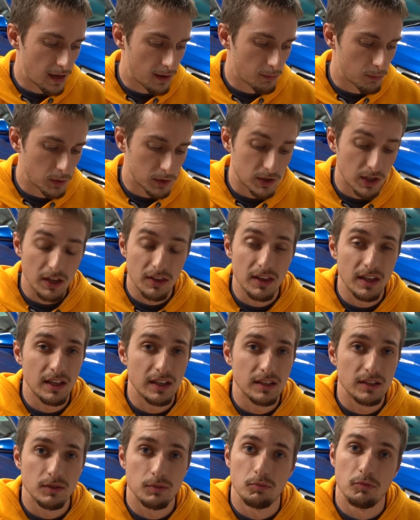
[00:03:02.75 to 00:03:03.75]
which I think
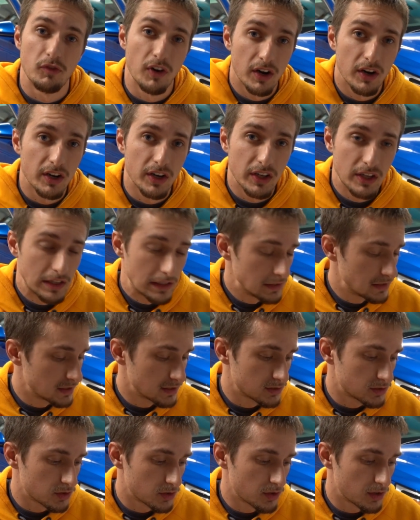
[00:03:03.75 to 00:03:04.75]
is very good
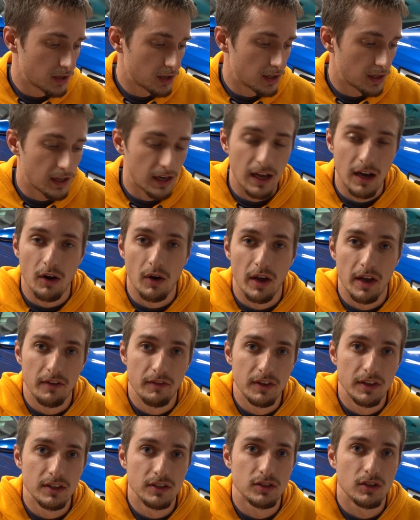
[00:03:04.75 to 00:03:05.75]
considering again how
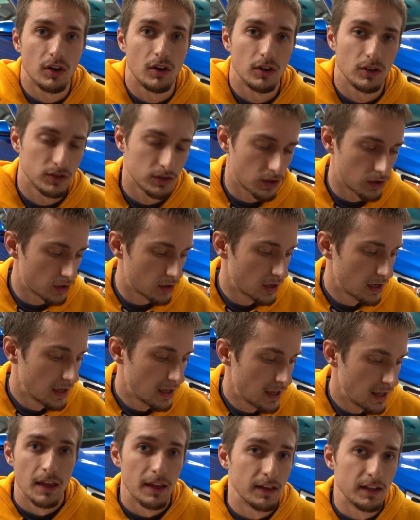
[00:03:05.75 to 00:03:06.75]
heavy these cars are.
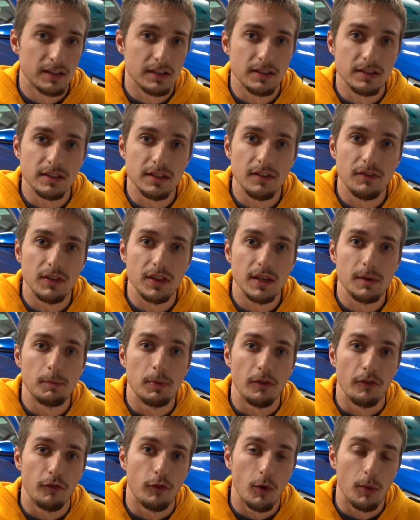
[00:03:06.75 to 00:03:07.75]
And this isn't even the
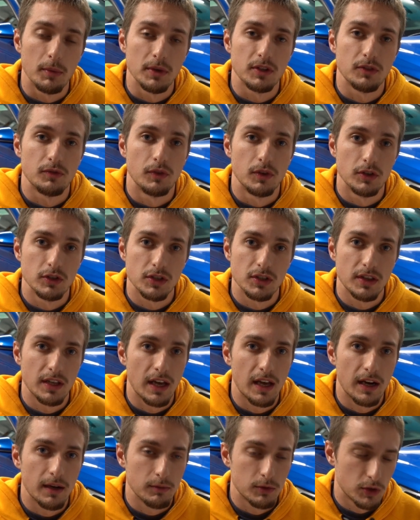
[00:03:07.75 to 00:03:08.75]
performance version
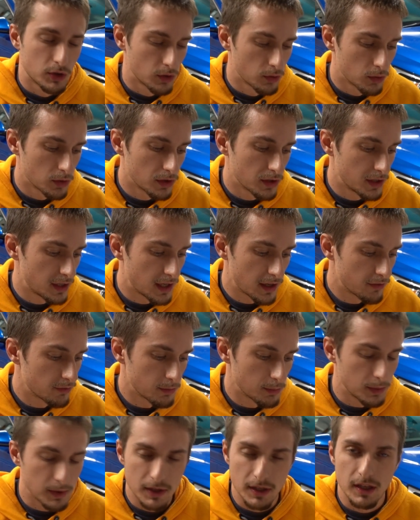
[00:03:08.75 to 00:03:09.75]
that I'm sure will
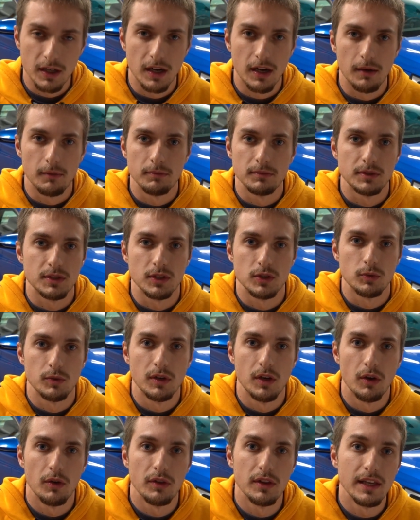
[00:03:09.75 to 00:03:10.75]
inevitably come, since we
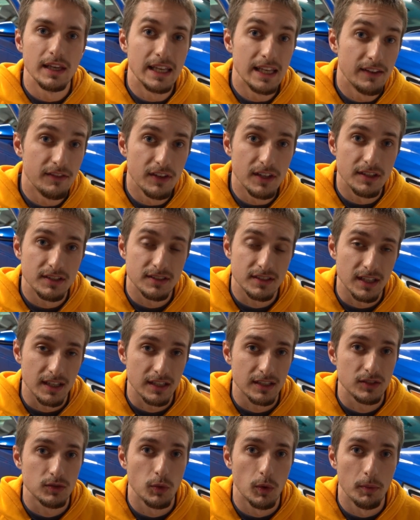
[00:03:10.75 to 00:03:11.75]
know the
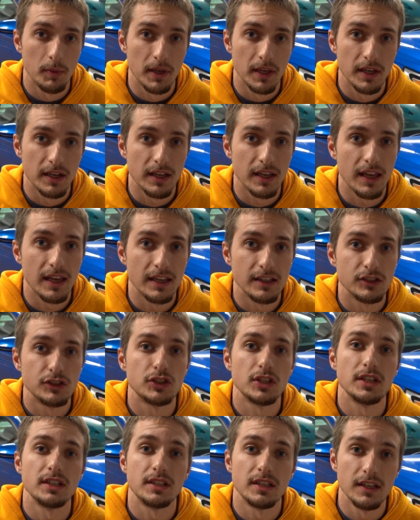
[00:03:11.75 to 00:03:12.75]
EV6 will be getting a
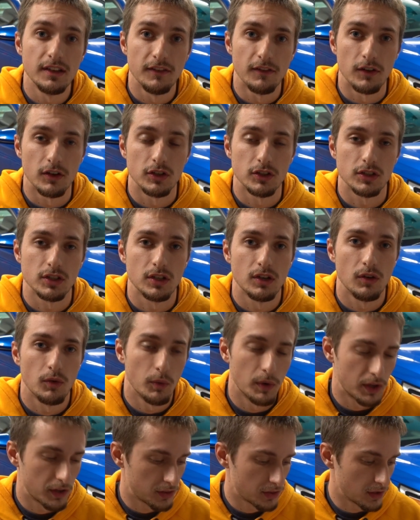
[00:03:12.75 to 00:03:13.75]
GT version
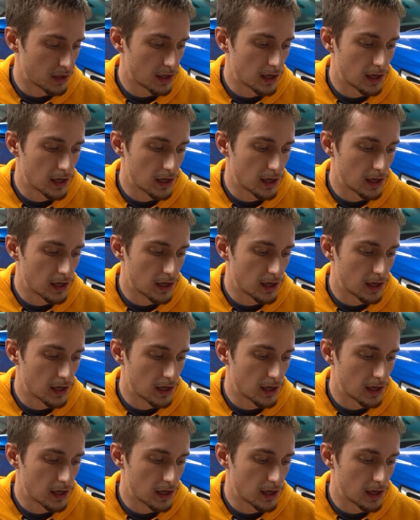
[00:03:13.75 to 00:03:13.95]
with